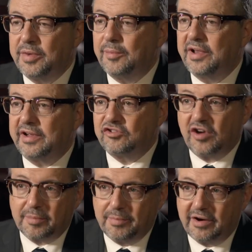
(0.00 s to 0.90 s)
People like
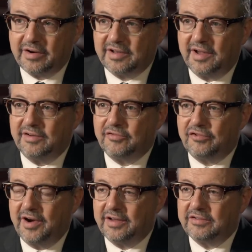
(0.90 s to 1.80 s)
Jacques Maritain in
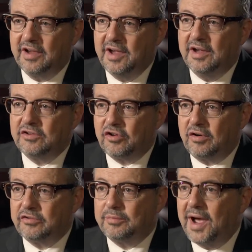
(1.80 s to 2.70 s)
France,
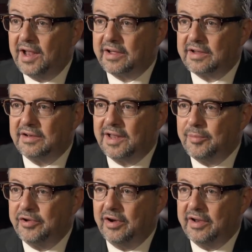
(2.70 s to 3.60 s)
Charles Malik in
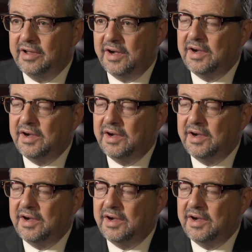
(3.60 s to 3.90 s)
Lebanon.